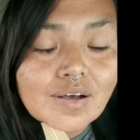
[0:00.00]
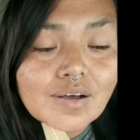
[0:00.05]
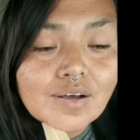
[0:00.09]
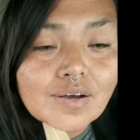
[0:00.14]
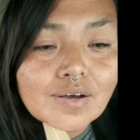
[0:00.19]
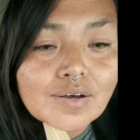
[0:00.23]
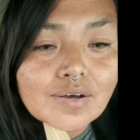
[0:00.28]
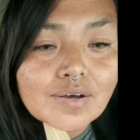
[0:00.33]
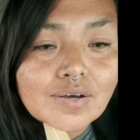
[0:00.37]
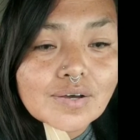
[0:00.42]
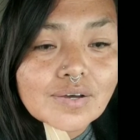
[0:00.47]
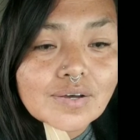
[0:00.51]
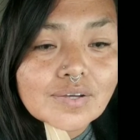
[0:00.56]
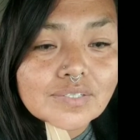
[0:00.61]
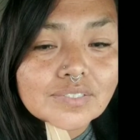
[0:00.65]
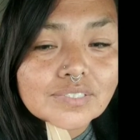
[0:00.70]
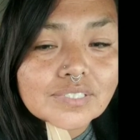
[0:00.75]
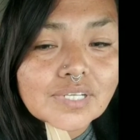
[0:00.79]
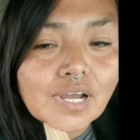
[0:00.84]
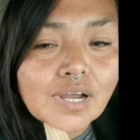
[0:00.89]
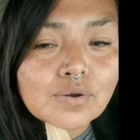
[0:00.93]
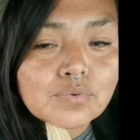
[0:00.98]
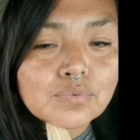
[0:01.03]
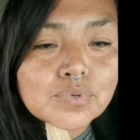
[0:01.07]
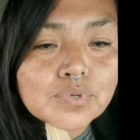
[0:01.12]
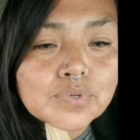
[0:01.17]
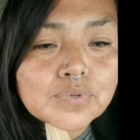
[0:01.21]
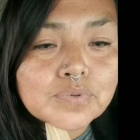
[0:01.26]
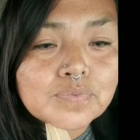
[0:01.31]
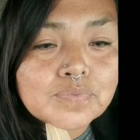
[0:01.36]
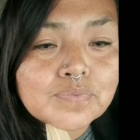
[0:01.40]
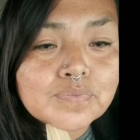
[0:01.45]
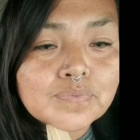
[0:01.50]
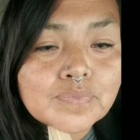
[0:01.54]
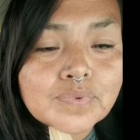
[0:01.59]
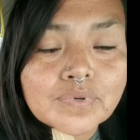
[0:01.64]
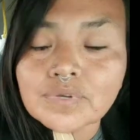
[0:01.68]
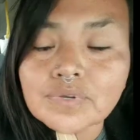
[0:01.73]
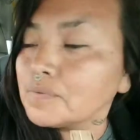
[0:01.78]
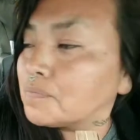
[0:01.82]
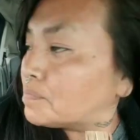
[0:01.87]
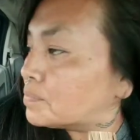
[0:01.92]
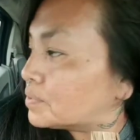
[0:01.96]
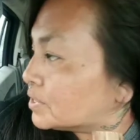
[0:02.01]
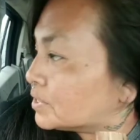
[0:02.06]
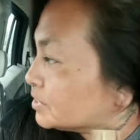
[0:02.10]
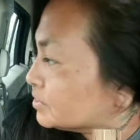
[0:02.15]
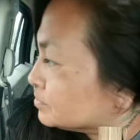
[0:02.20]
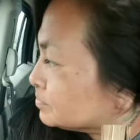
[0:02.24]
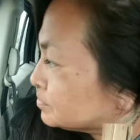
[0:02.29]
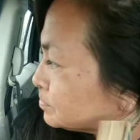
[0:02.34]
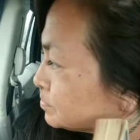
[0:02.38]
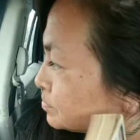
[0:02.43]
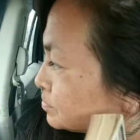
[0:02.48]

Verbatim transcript: uh, a chat room but